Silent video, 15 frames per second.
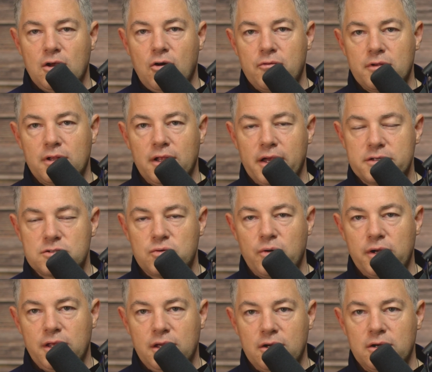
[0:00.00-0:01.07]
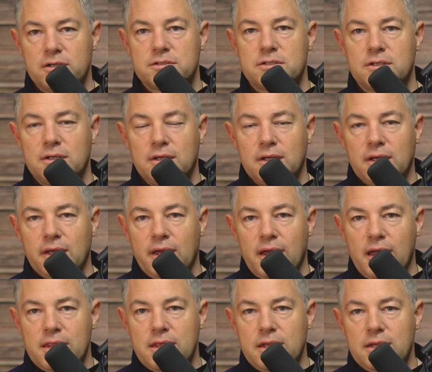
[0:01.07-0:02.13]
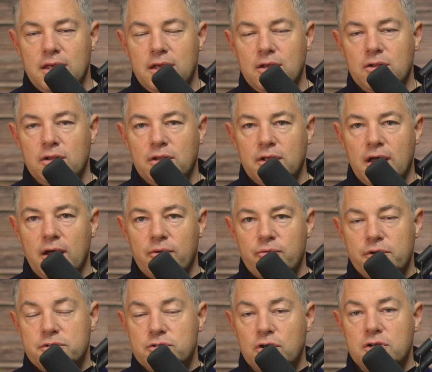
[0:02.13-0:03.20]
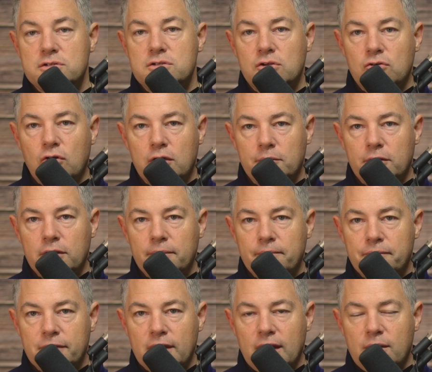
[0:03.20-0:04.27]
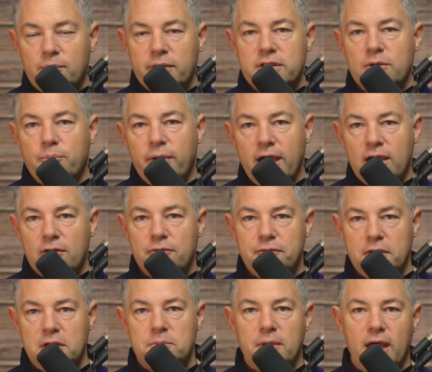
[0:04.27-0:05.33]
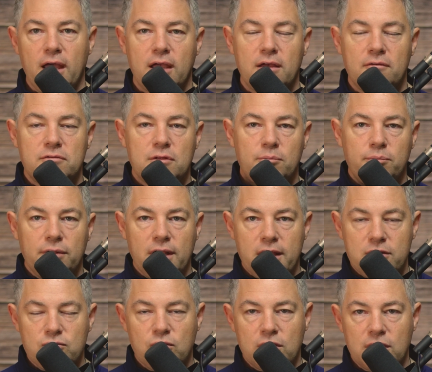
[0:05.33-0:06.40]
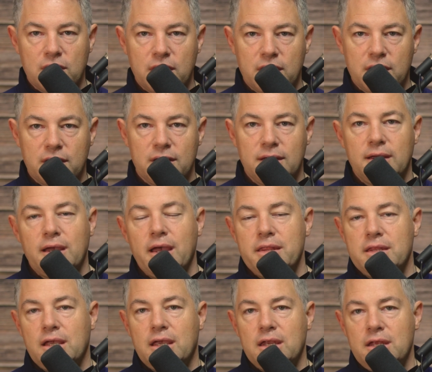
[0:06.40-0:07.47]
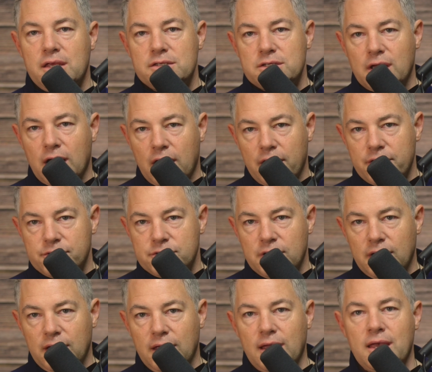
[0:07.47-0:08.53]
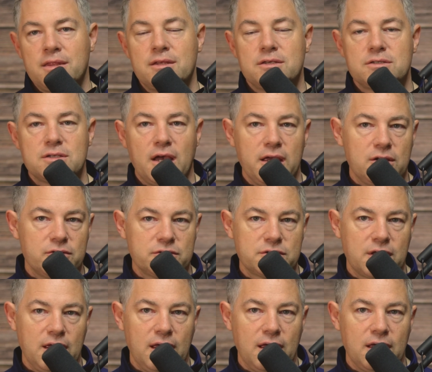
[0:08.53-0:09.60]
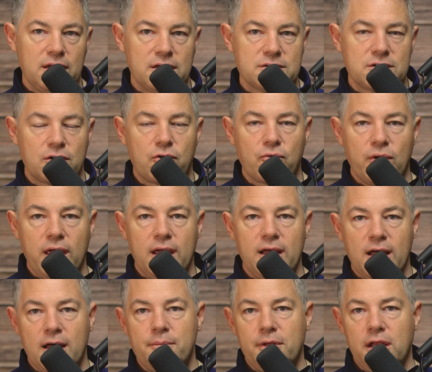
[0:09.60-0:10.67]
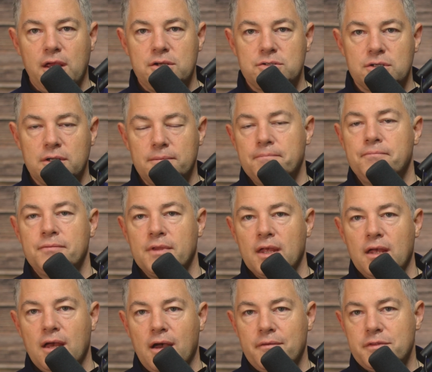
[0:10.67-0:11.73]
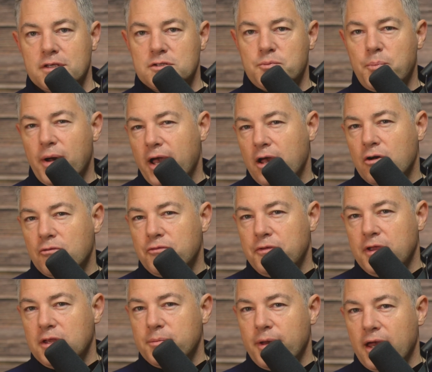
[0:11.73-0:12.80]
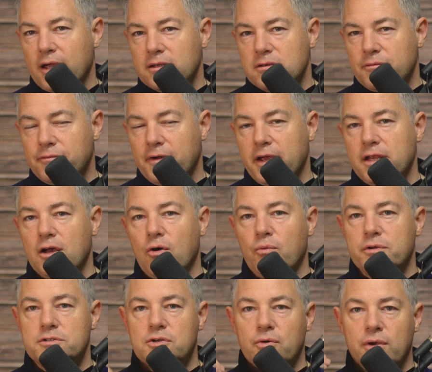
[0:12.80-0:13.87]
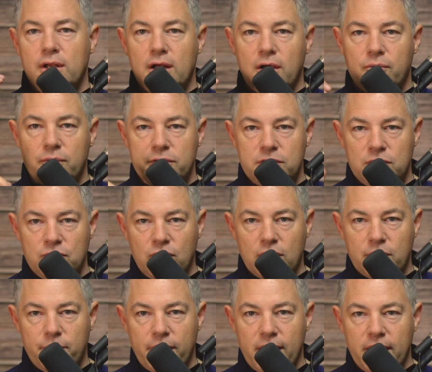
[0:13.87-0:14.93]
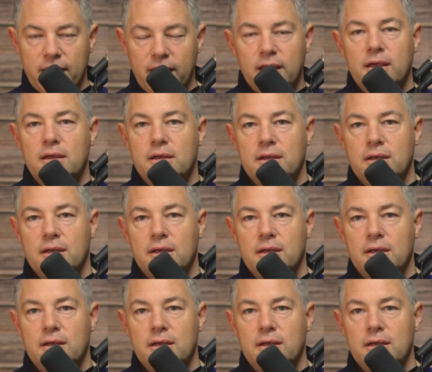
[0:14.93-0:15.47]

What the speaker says: over the last 20 years, and then he'll return to normal. But the biofeedback of the blood work and the kinesiology and the Zyto Scan is a great combination of this biofeedback to find out what's going on with your body